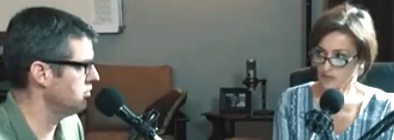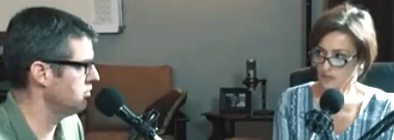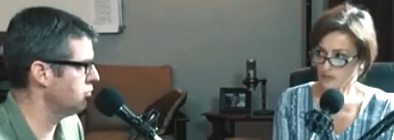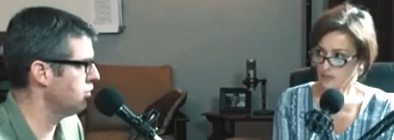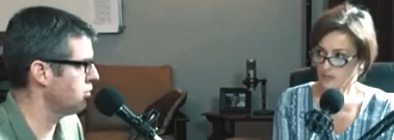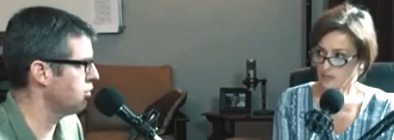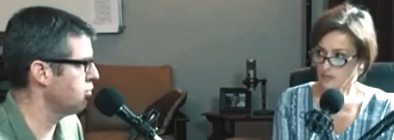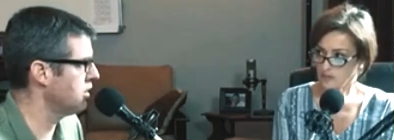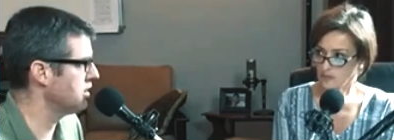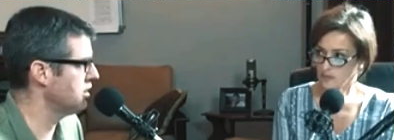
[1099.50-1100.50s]
Speaker 1: where we
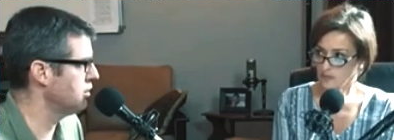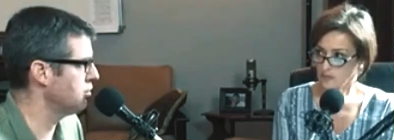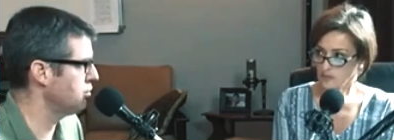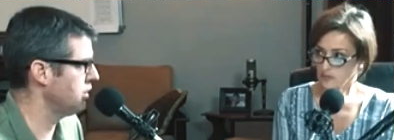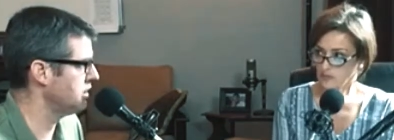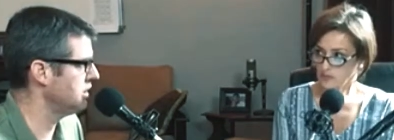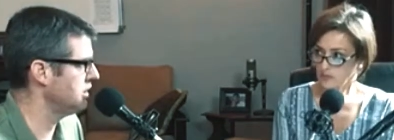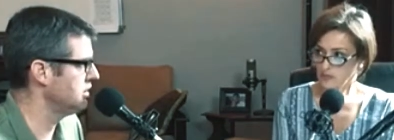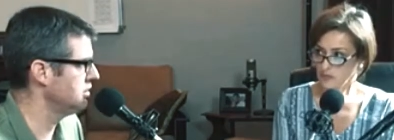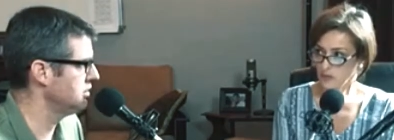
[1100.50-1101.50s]
want to go
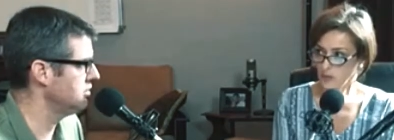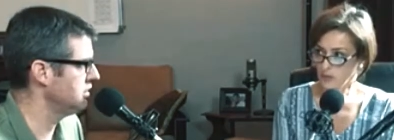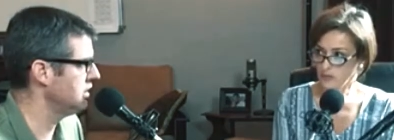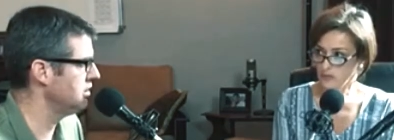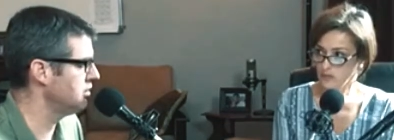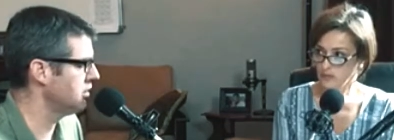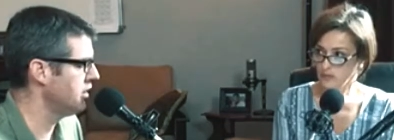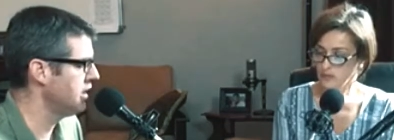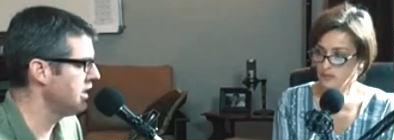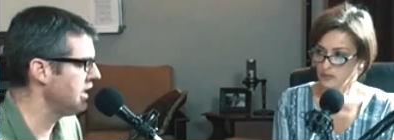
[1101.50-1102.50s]
quickly no. either.
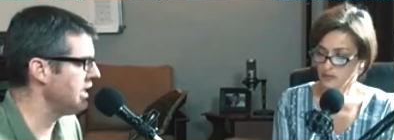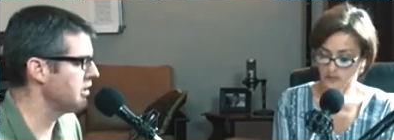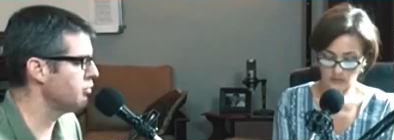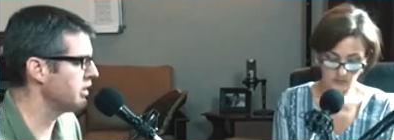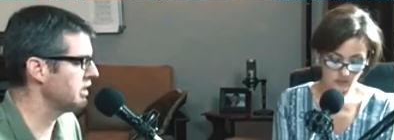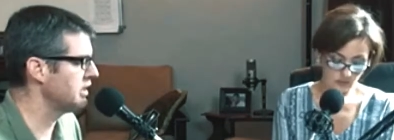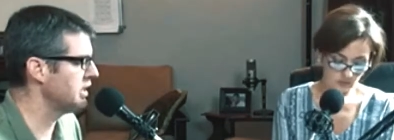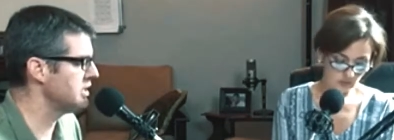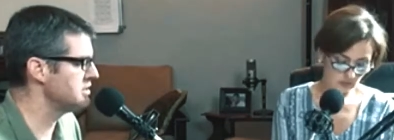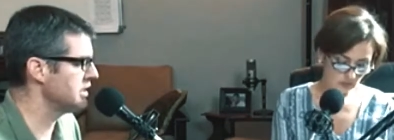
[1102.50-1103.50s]
And mm-hmm.
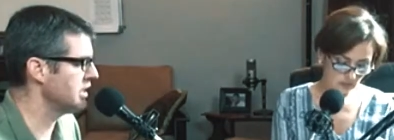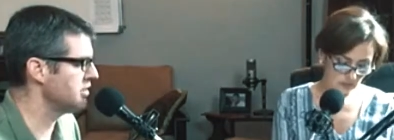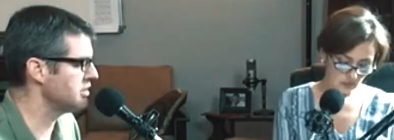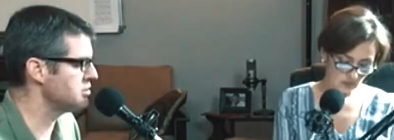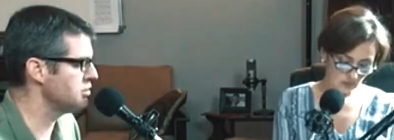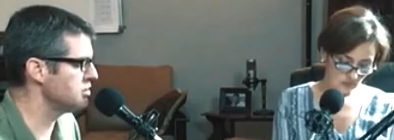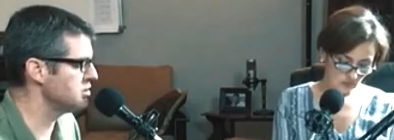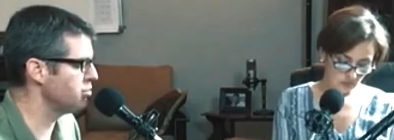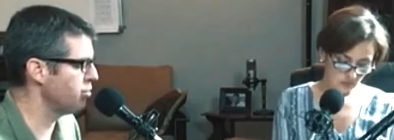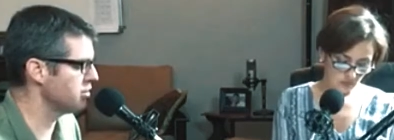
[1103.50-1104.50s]
recognizing, I think too, it's
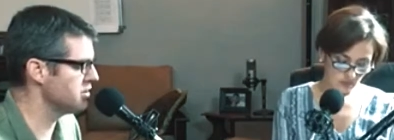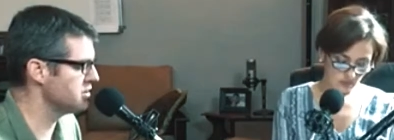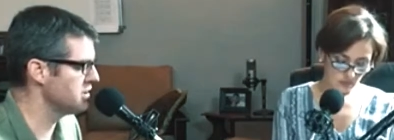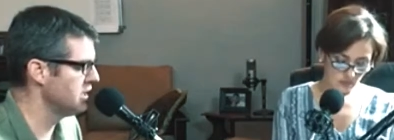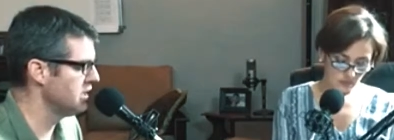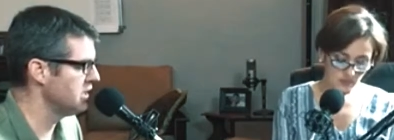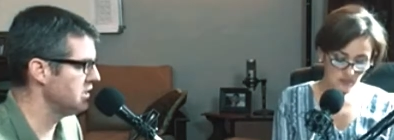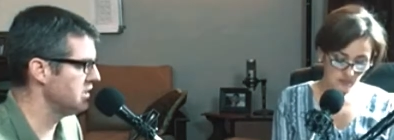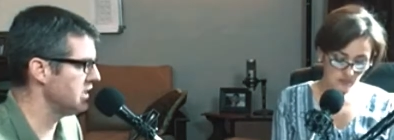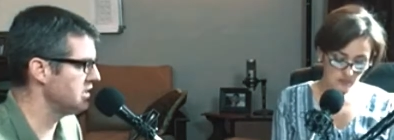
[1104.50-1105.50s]
important
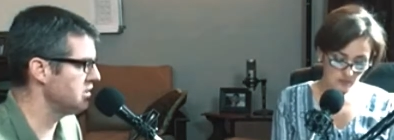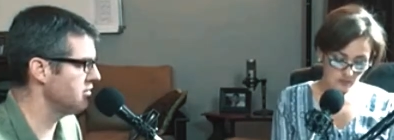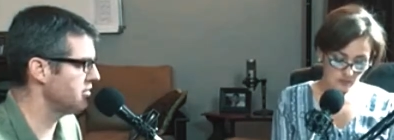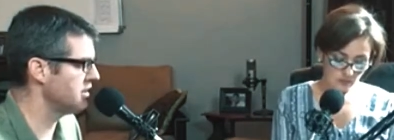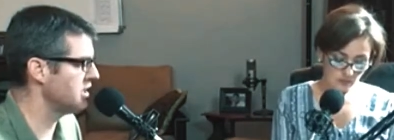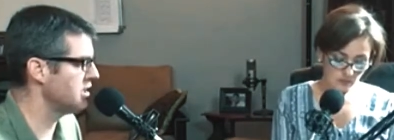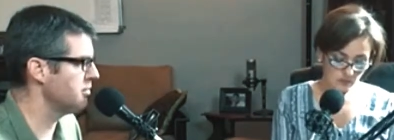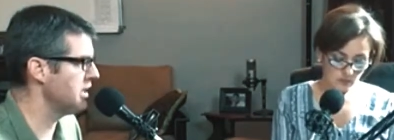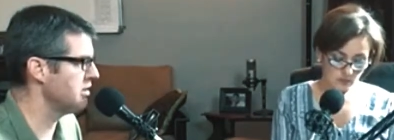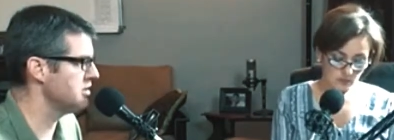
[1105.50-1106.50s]
in the idea of thinking
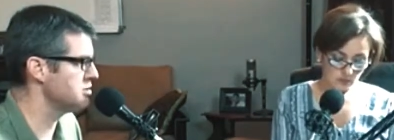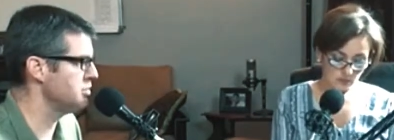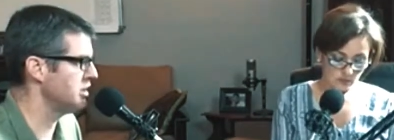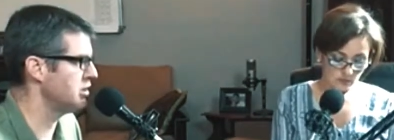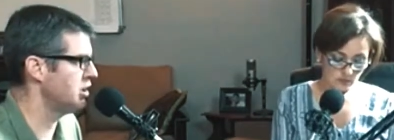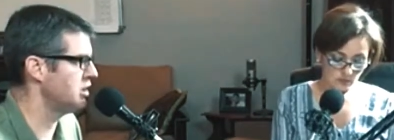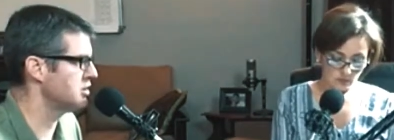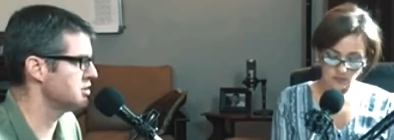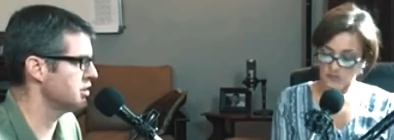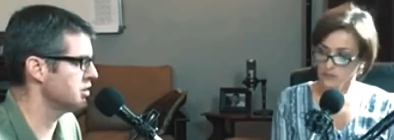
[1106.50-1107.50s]
about this being
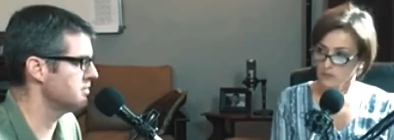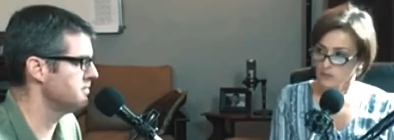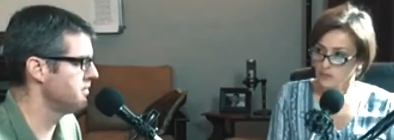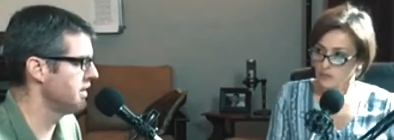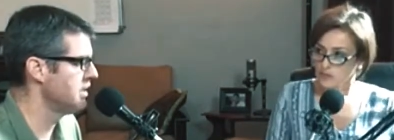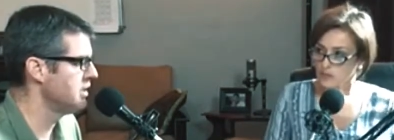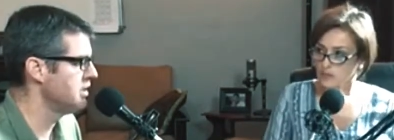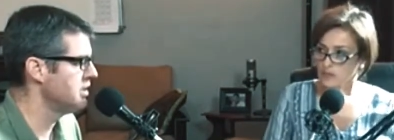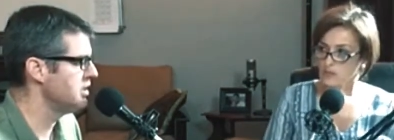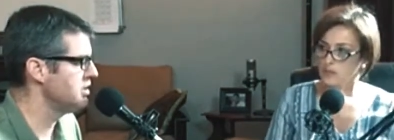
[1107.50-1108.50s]
long term,
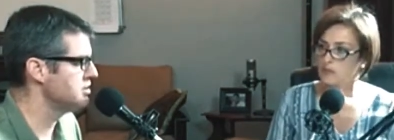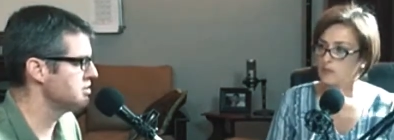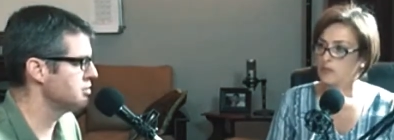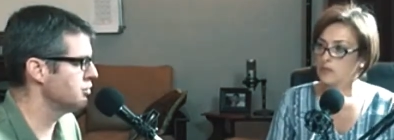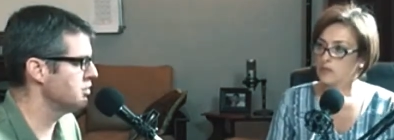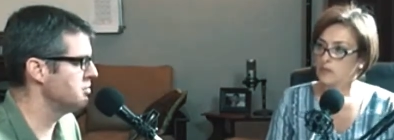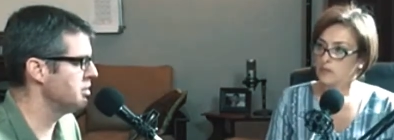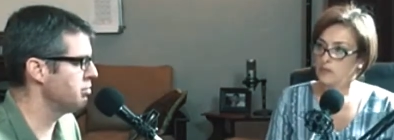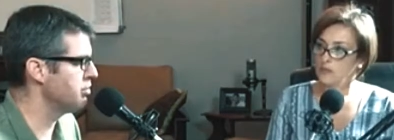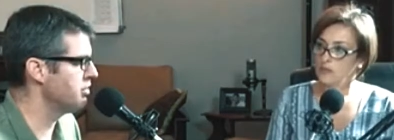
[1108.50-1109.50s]
is to
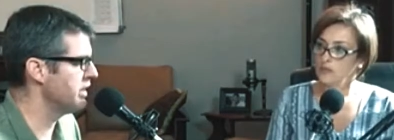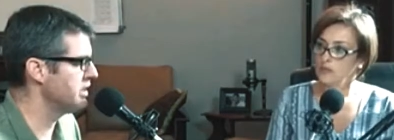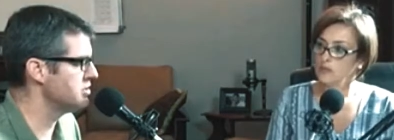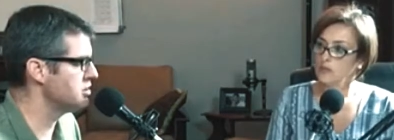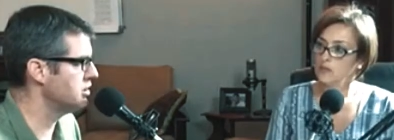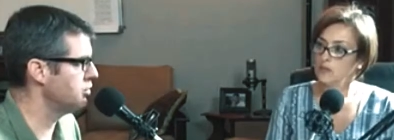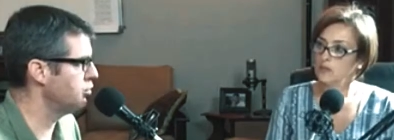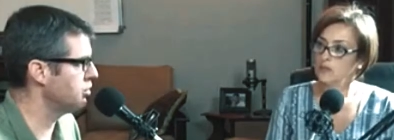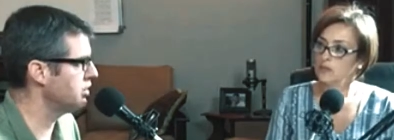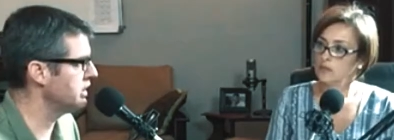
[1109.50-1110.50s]
remember that it's
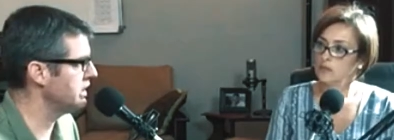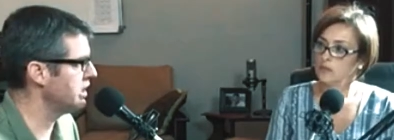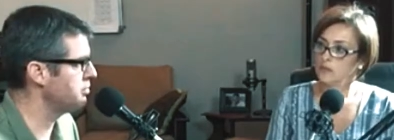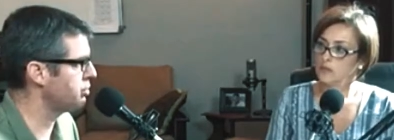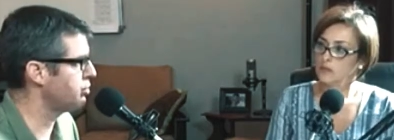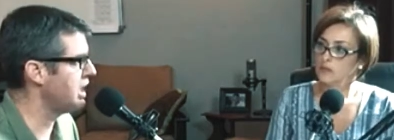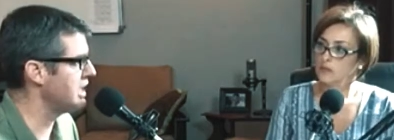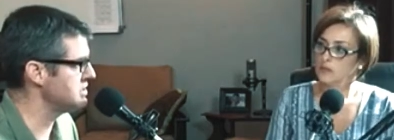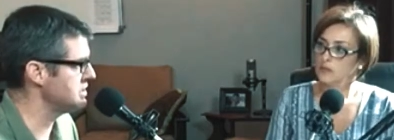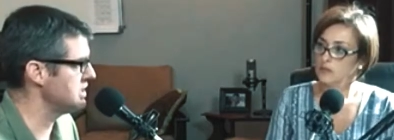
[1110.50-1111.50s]
we're in a
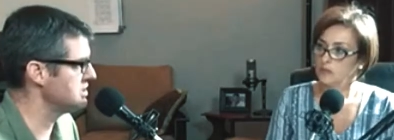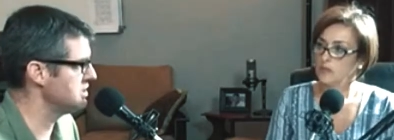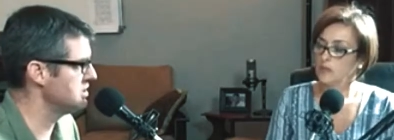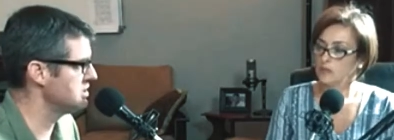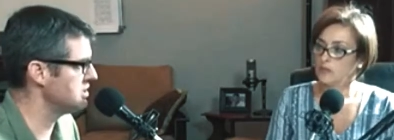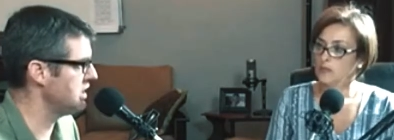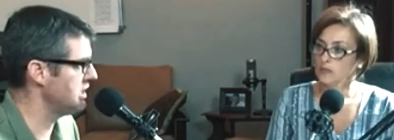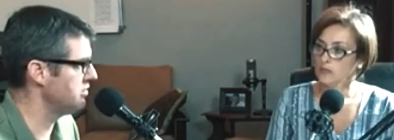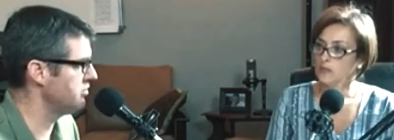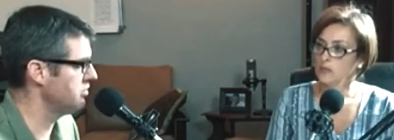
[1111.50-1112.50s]
process in this
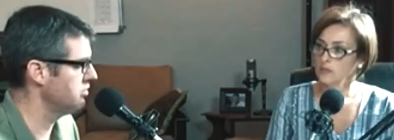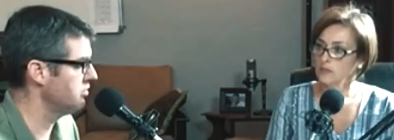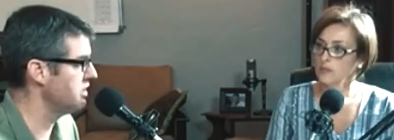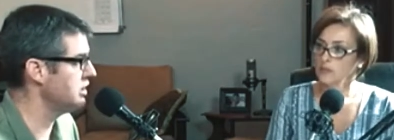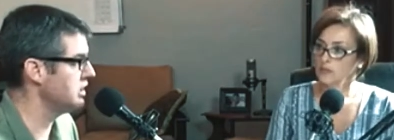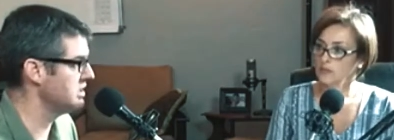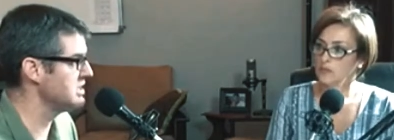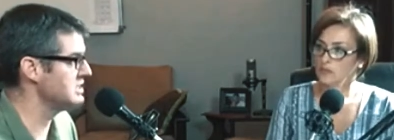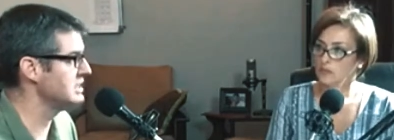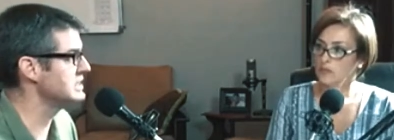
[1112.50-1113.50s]
life, the,
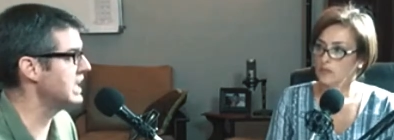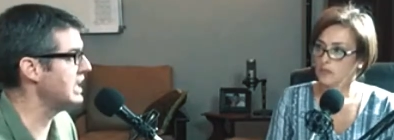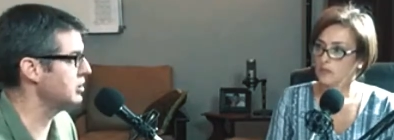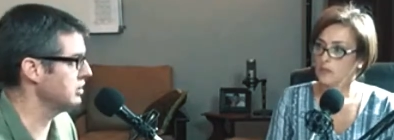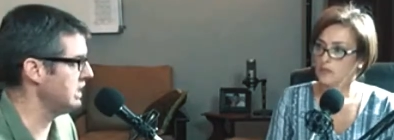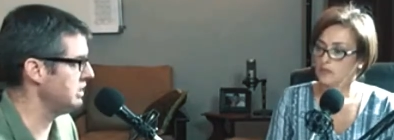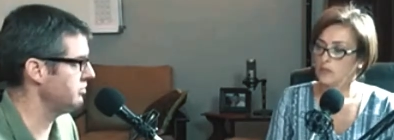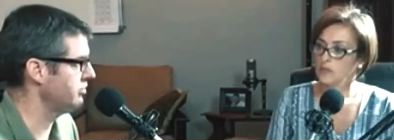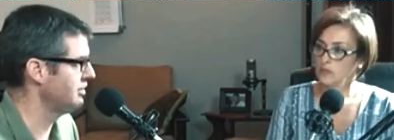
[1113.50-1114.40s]
this entire life.